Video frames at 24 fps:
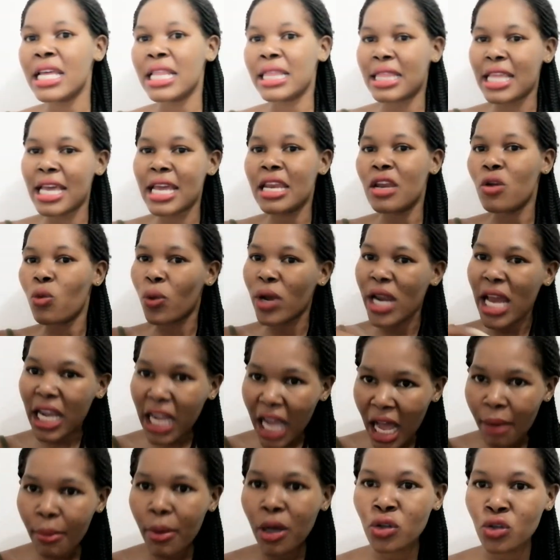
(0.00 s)
then when I
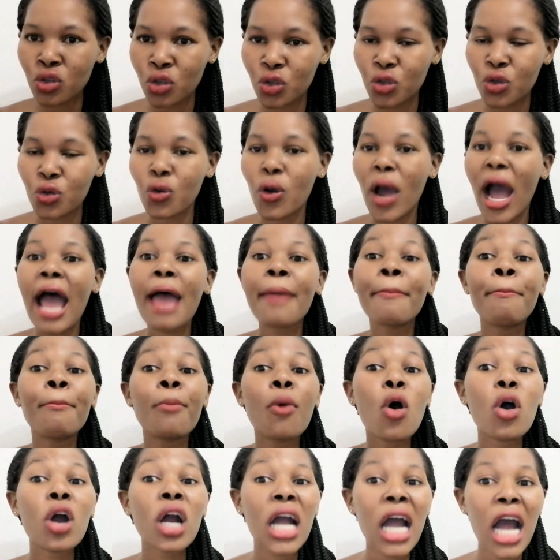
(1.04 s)
come out to you, I'm
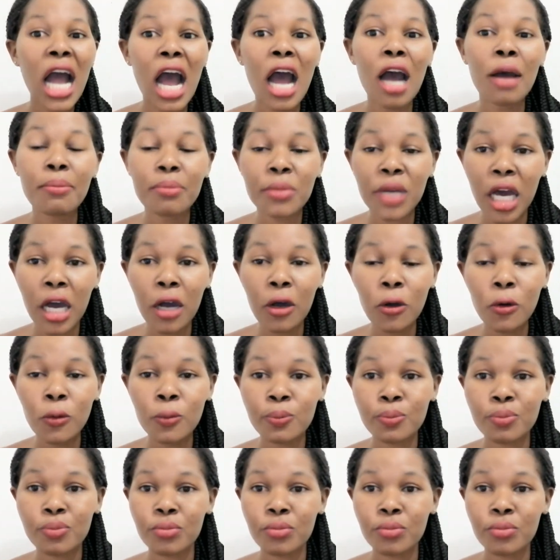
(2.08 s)
more calm now,